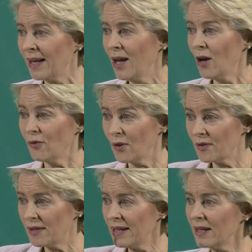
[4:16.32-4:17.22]
for
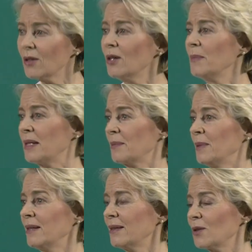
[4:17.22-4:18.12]
their
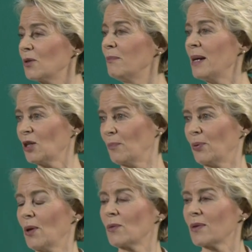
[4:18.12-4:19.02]
commitment to measure
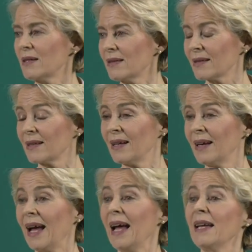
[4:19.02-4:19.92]
progress
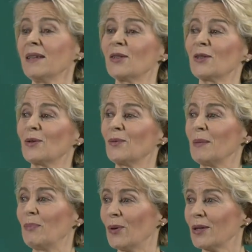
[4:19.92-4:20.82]
and to
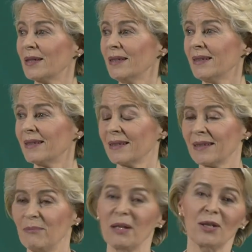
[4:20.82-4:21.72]
report it,
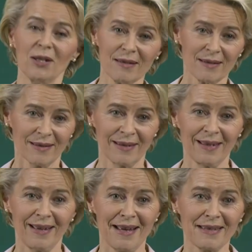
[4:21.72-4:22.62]
because,
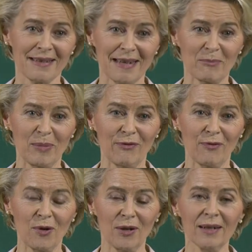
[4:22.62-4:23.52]
as I said
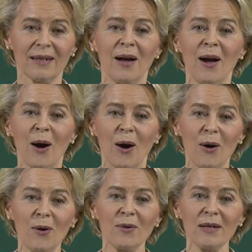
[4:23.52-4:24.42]
before,
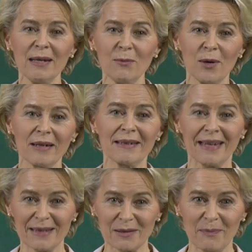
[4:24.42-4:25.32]
only what
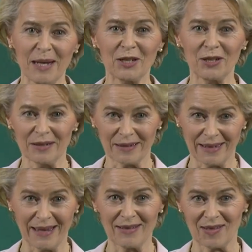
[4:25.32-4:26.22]
gets measured
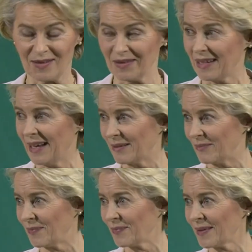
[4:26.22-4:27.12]
gets done.
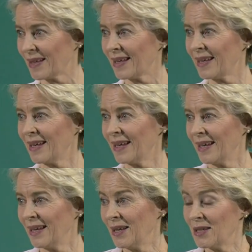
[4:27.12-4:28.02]

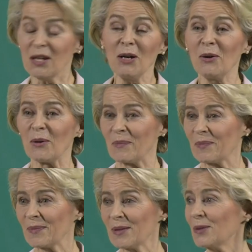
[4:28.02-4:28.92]
So,
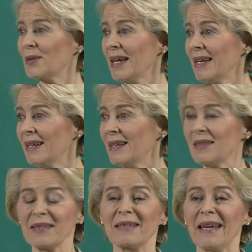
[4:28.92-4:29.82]
today
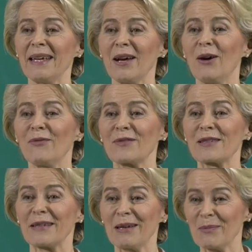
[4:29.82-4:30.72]
is a day of
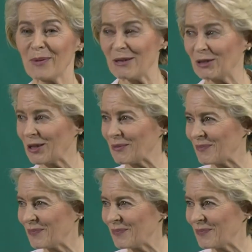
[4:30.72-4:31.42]
celebration.